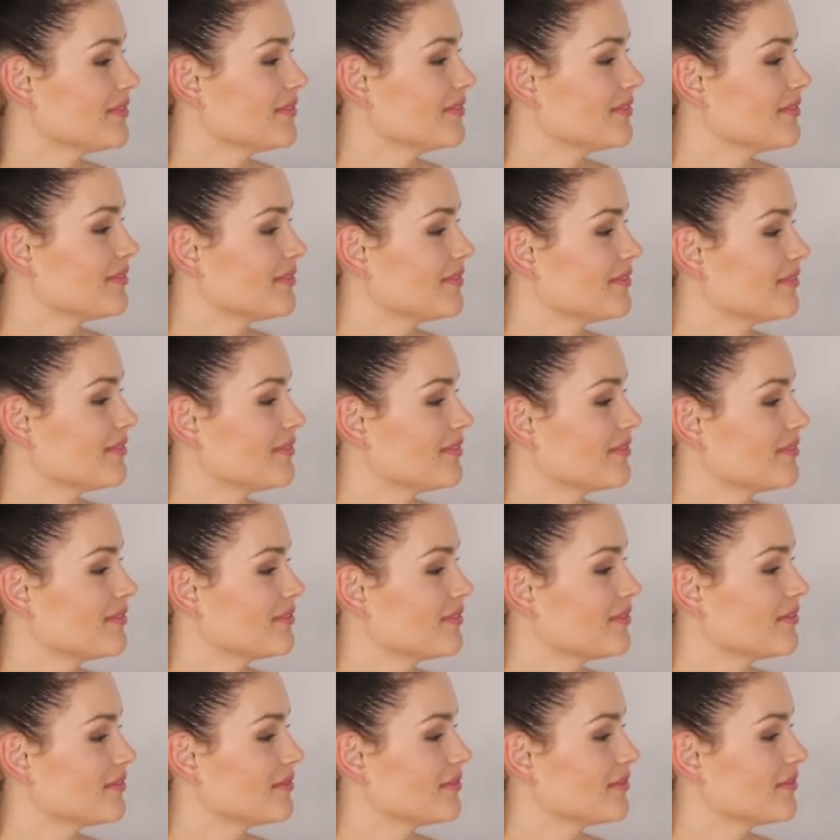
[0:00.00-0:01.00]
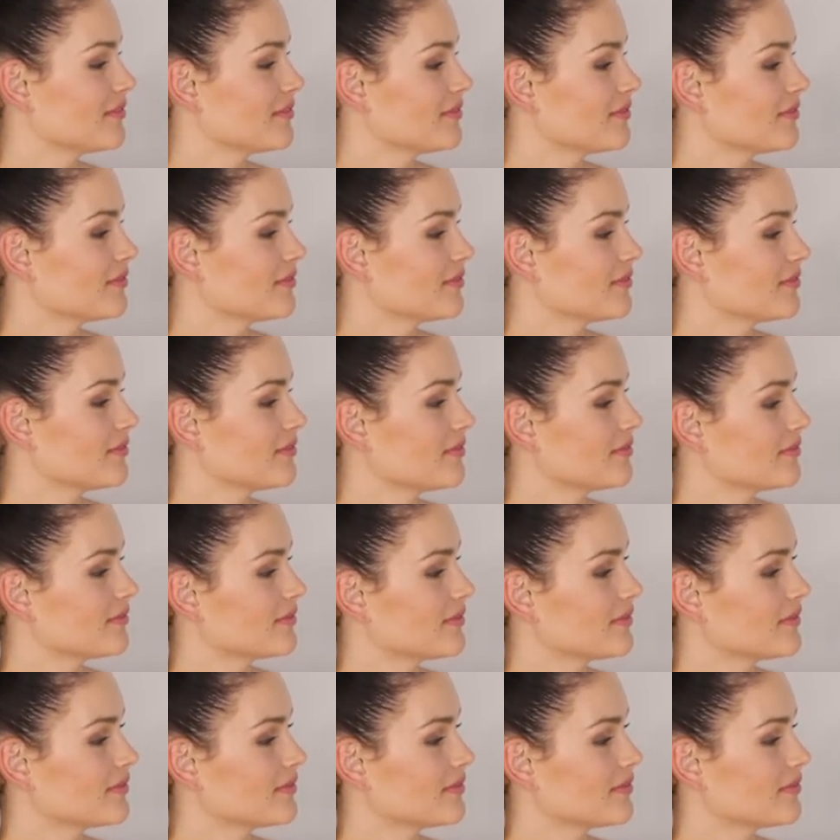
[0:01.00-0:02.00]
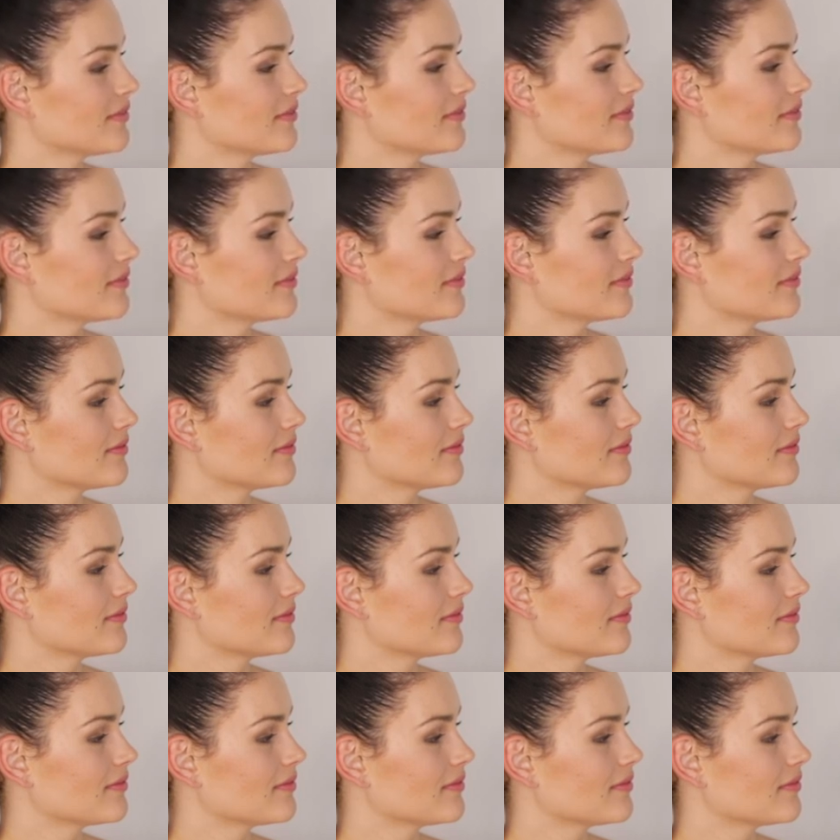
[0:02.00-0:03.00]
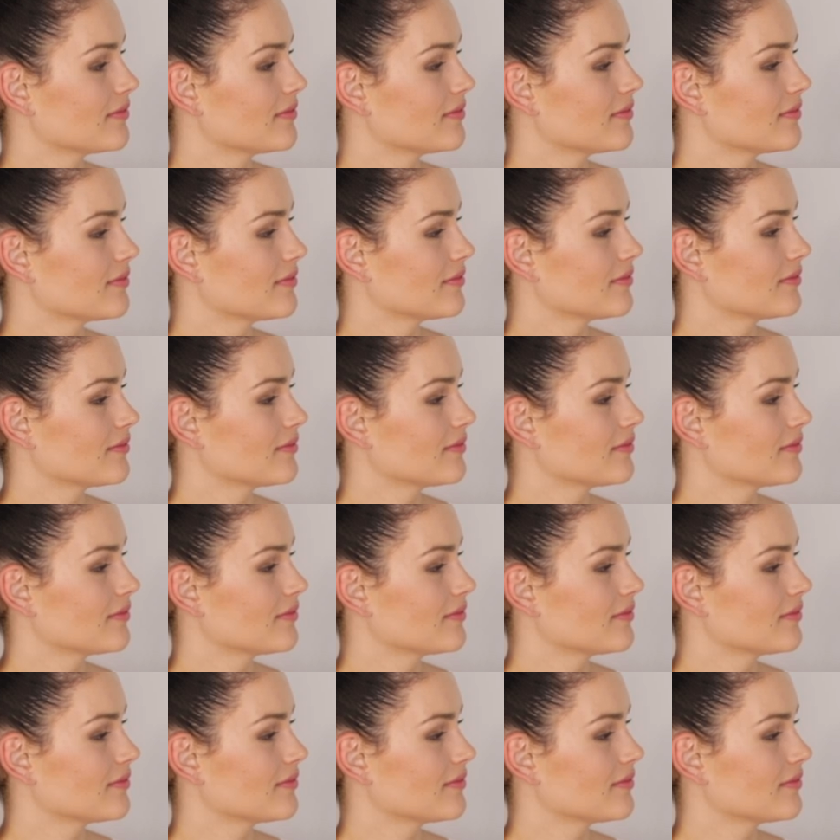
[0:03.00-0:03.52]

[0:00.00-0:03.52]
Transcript: No one is speaking in this clip.